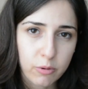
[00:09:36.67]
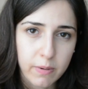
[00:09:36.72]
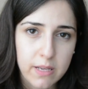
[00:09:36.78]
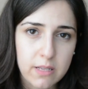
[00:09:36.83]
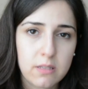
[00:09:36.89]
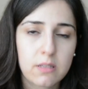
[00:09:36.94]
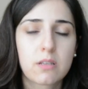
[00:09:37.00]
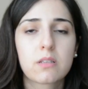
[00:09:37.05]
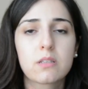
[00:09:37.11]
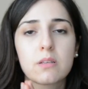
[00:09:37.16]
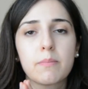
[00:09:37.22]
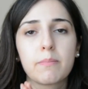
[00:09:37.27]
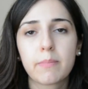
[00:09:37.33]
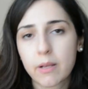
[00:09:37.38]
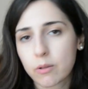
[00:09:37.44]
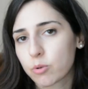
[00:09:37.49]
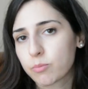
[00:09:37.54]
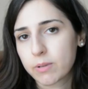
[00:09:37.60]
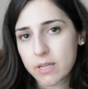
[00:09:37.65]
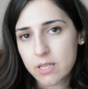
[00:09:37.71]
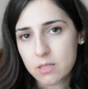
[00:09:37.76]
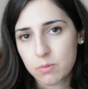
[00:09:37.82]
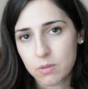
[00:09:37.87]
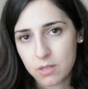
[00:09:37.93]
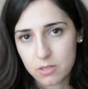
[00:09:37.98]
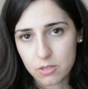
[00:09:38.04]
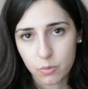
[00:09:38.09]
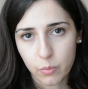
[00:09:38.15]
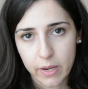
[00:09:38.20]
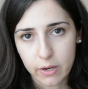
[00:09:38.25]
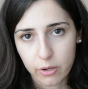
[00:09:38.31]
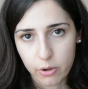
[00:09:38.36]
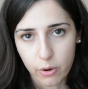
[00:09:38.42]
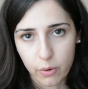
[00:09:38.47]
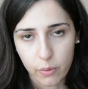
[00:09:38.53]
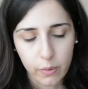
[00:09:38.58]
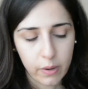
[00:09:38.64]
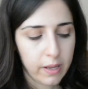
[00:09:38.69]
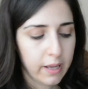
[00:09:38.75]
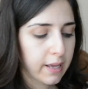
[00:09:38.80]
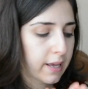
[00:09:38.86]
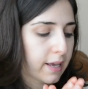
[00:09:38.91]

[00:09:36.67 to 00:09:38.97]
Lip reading: basis, meal replacement is the way to go.